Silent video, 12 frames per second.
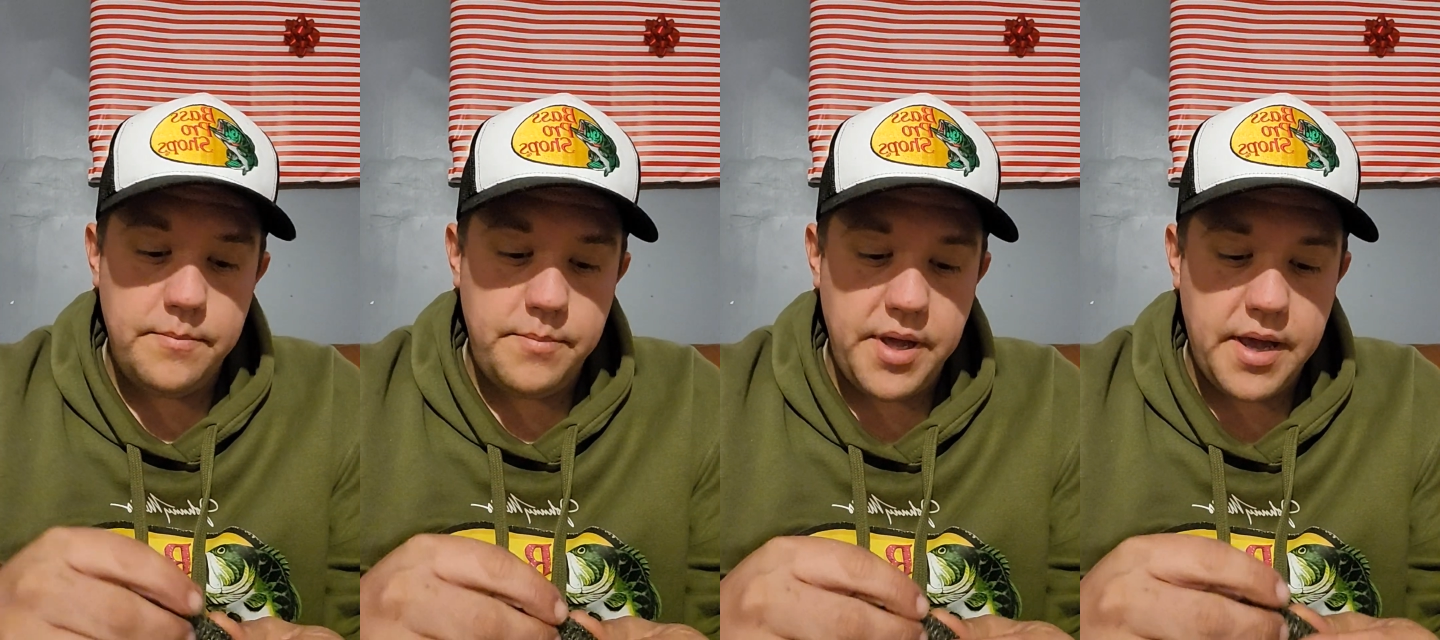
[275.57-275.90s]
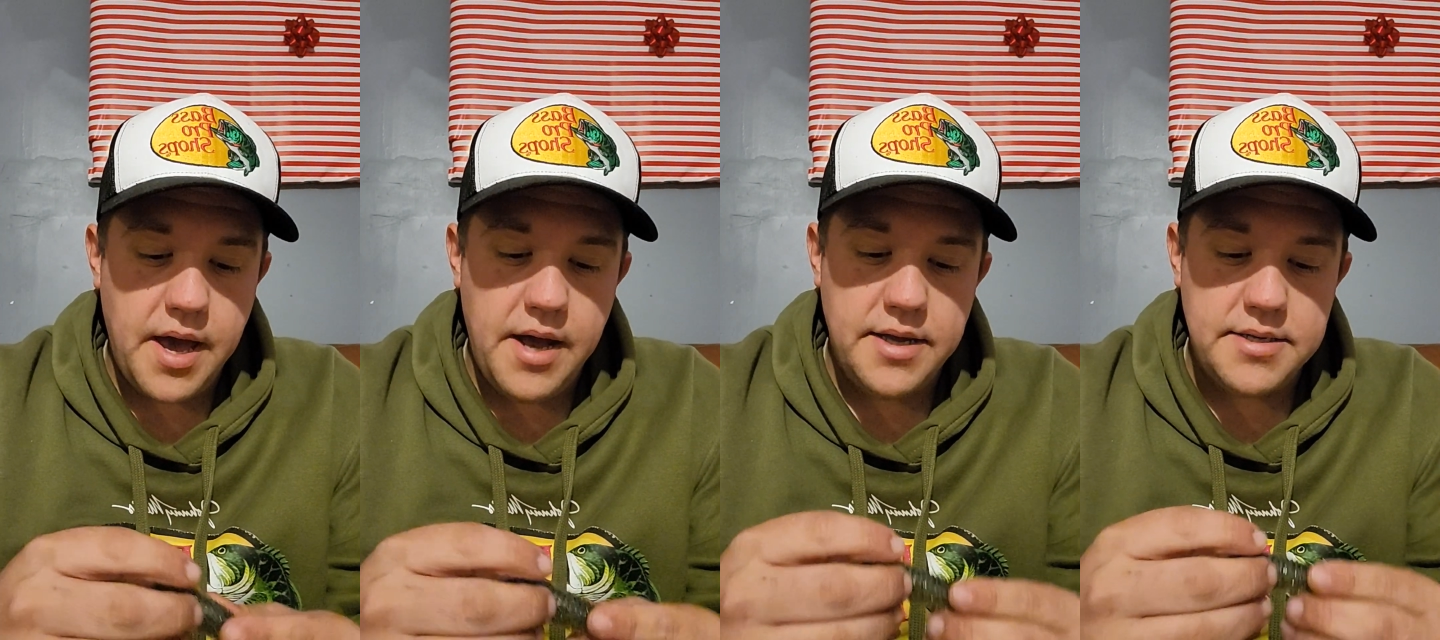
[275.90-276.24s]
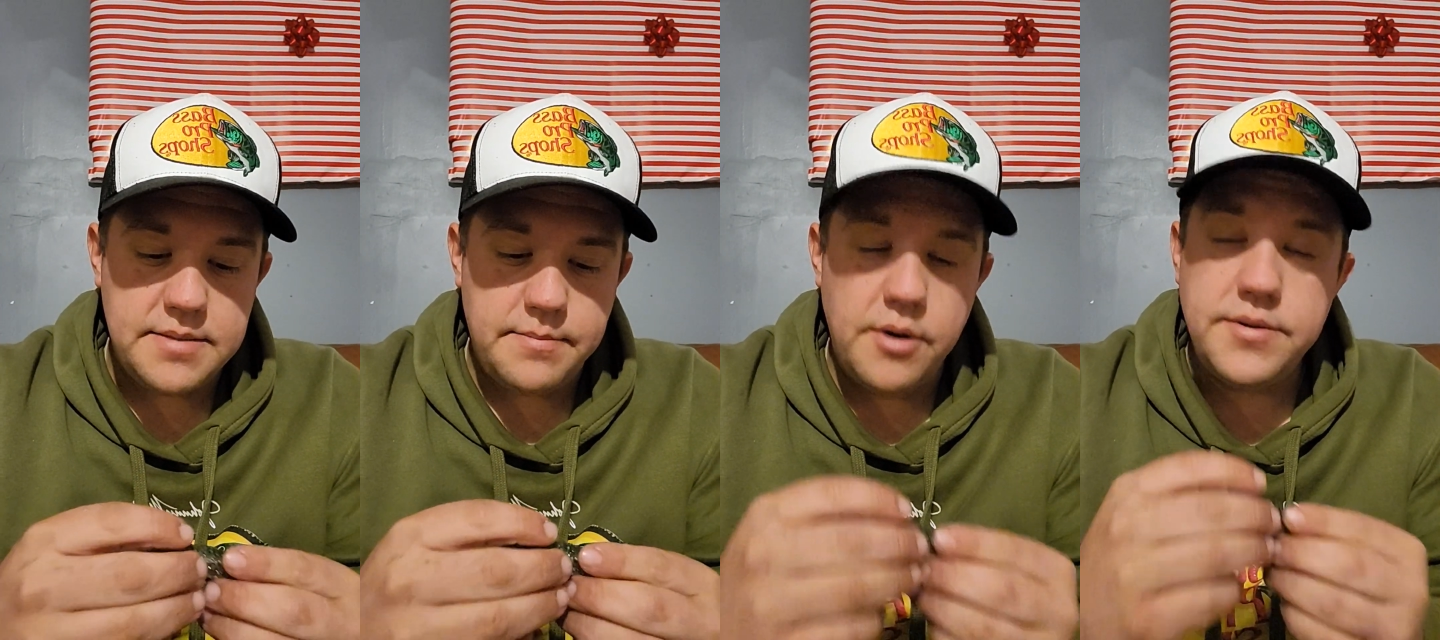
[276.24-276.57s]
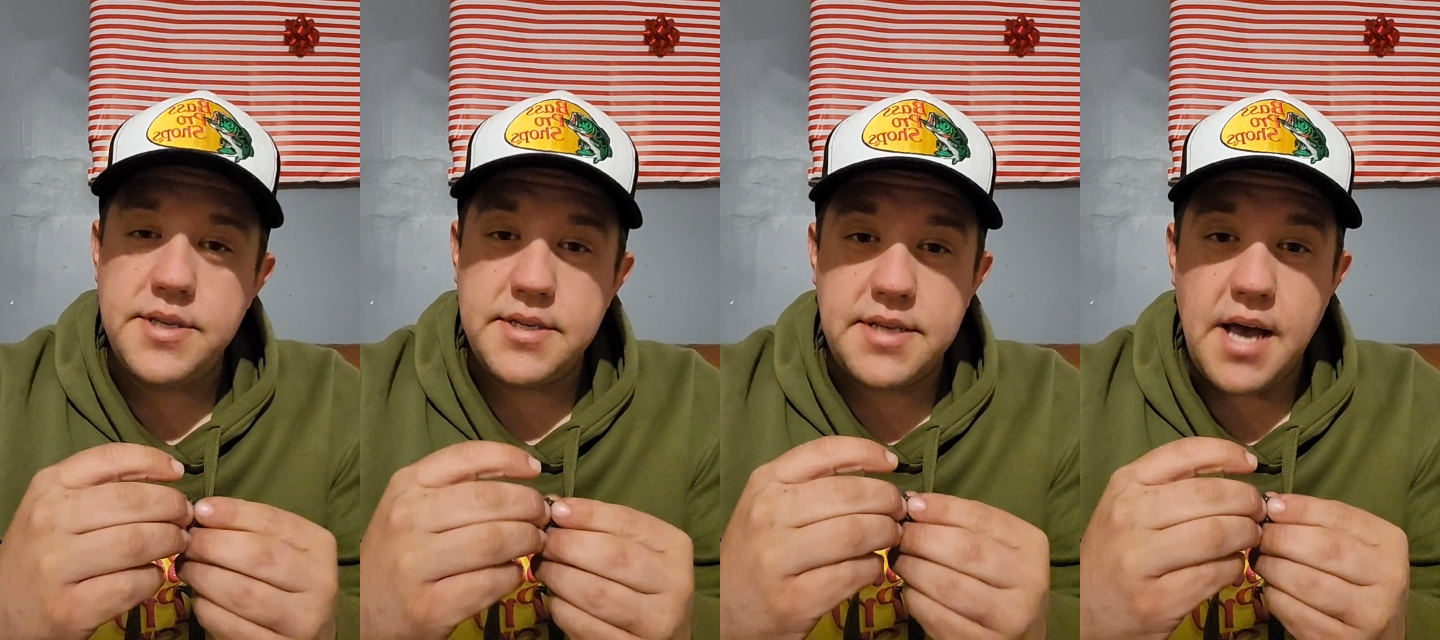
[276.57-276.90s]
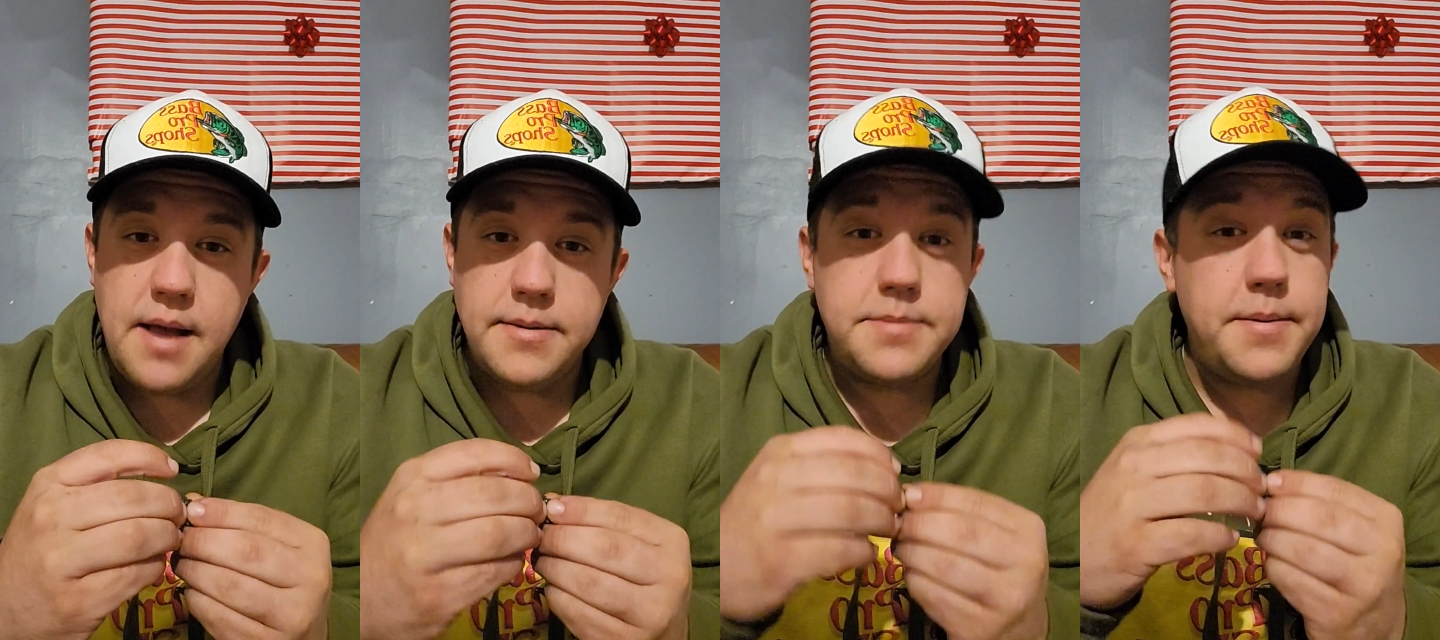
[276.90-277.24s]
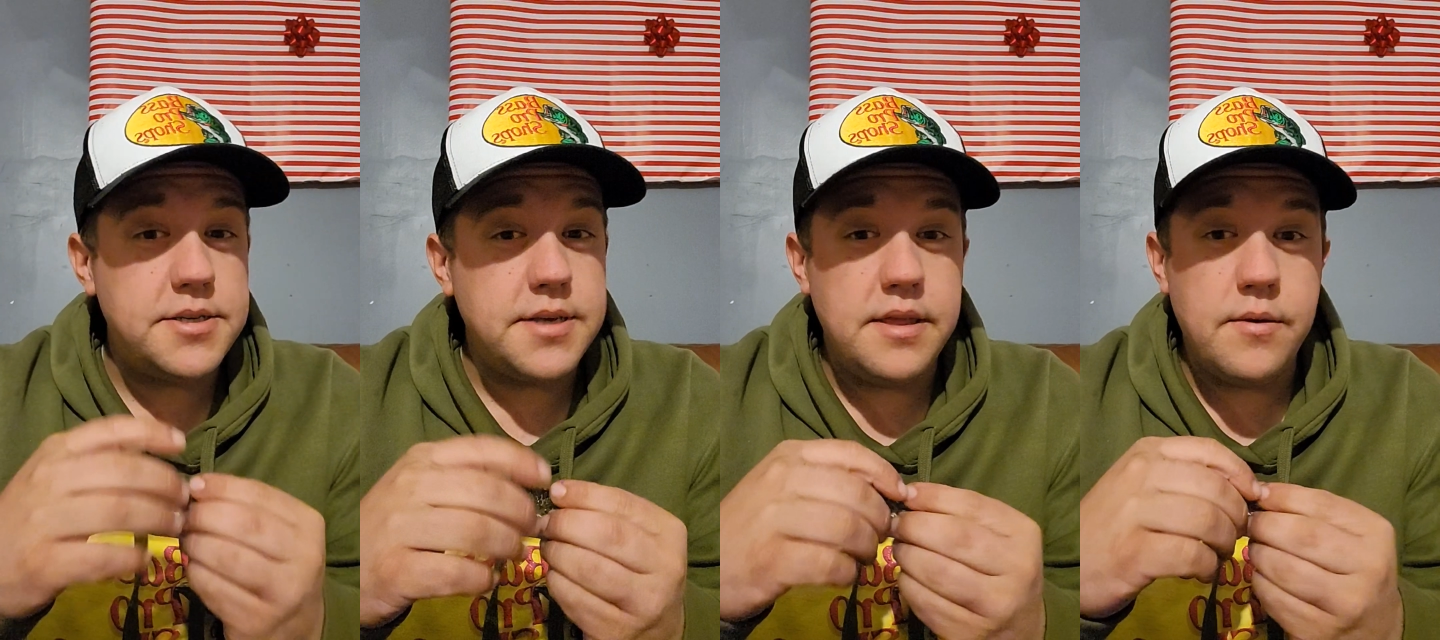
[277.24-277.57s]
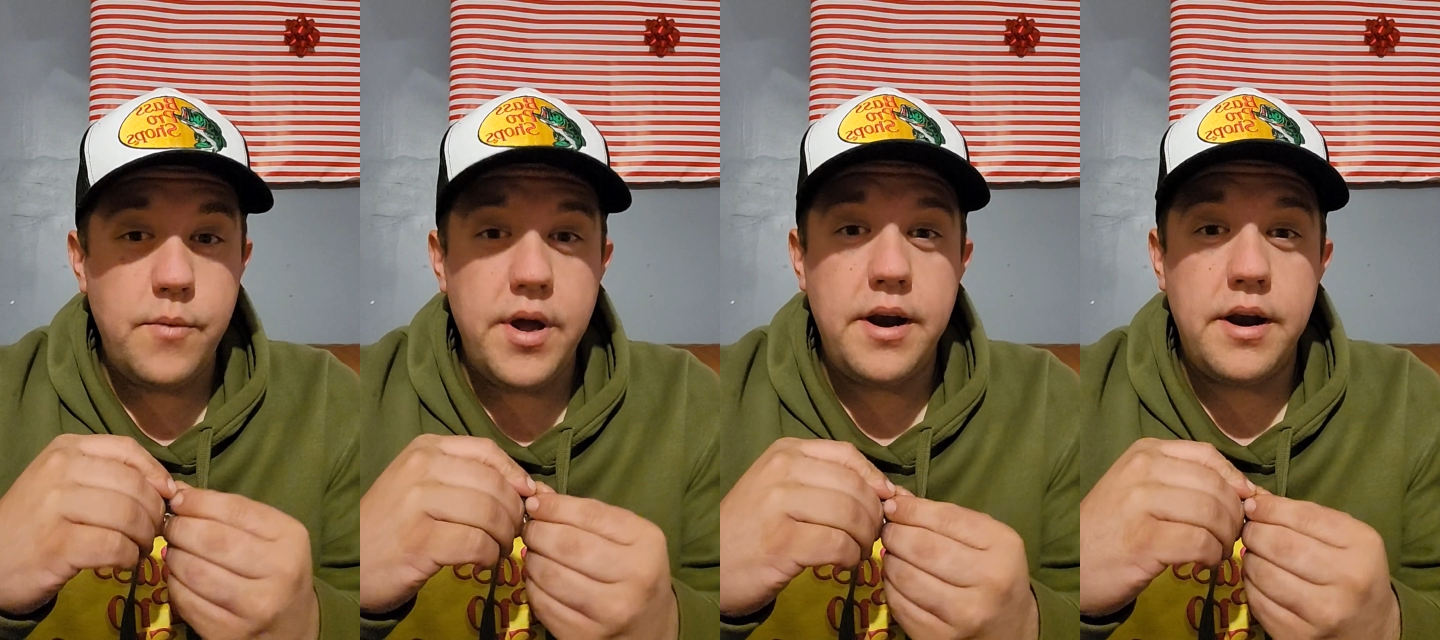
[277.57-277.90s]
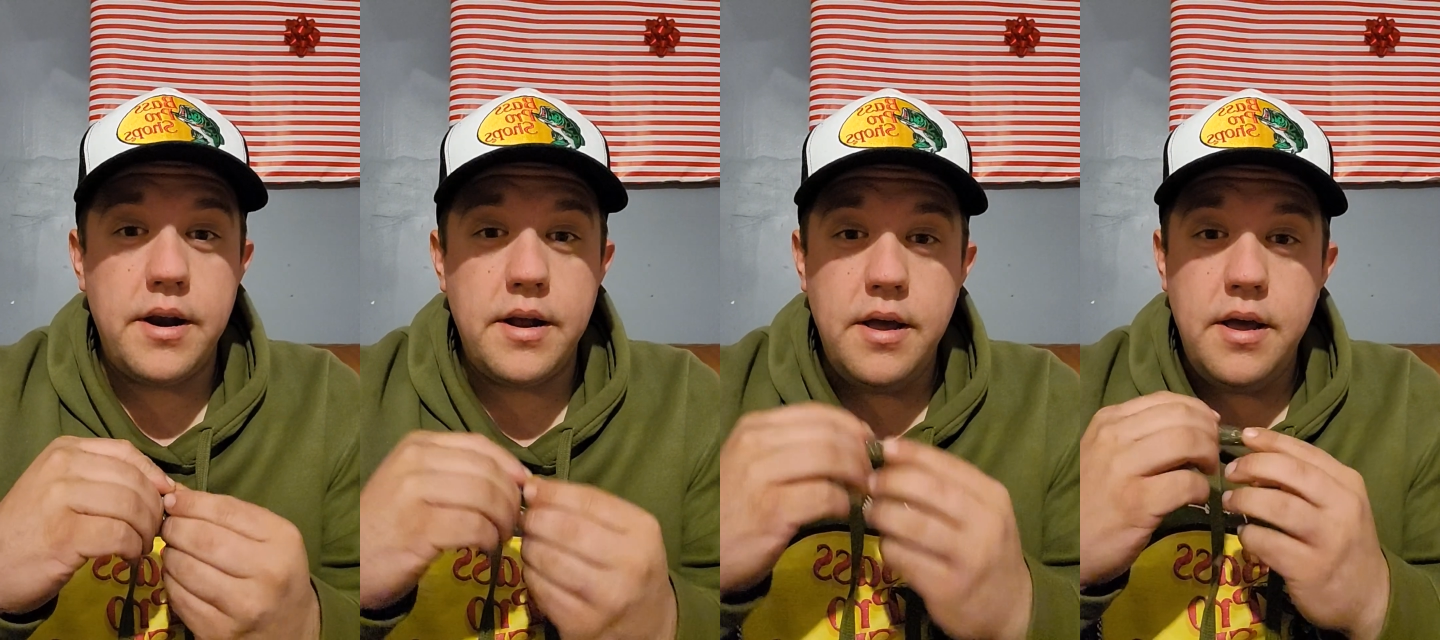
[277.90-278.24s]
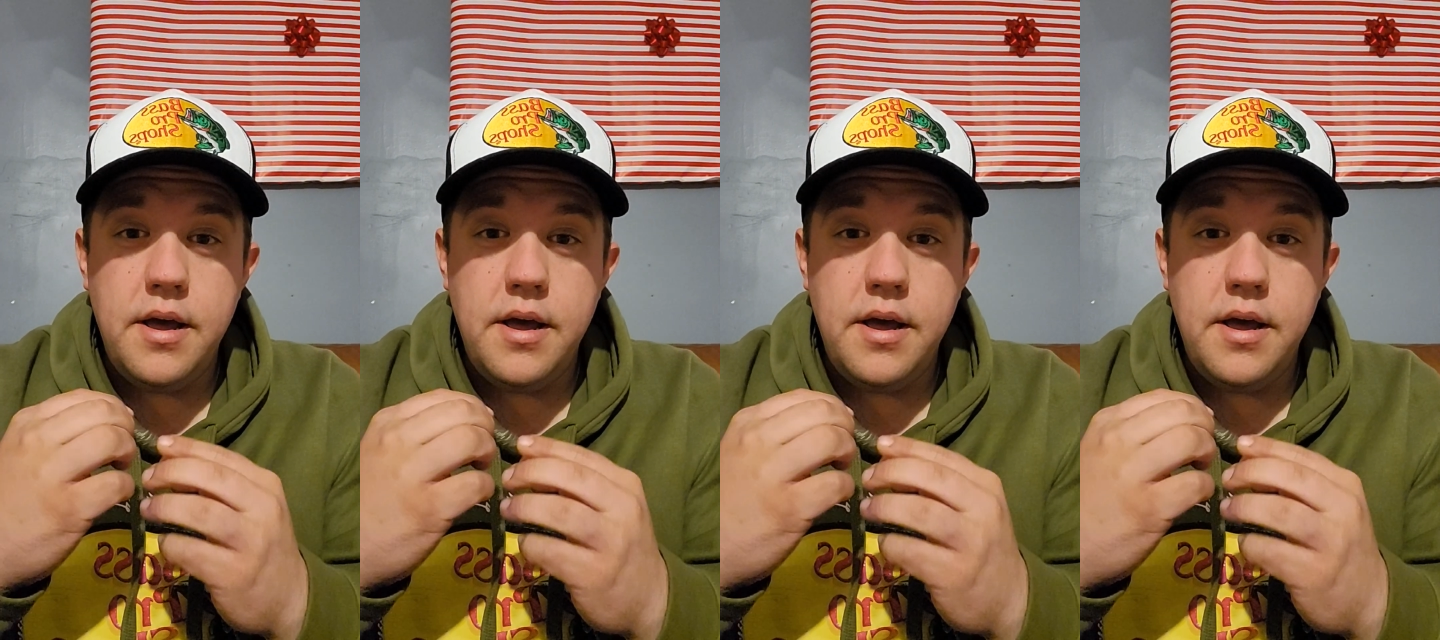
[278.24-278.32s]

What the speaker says: because most of the time, especially in the winter